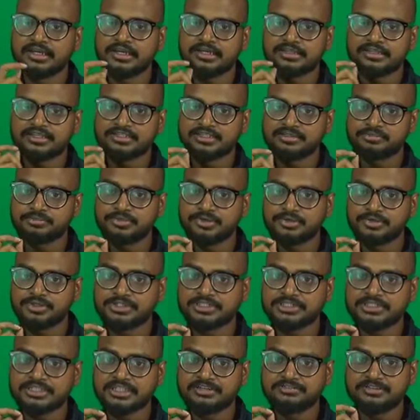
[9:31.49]
the simple
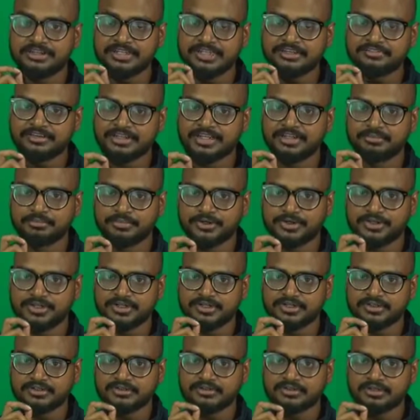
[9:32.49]
questions are very very important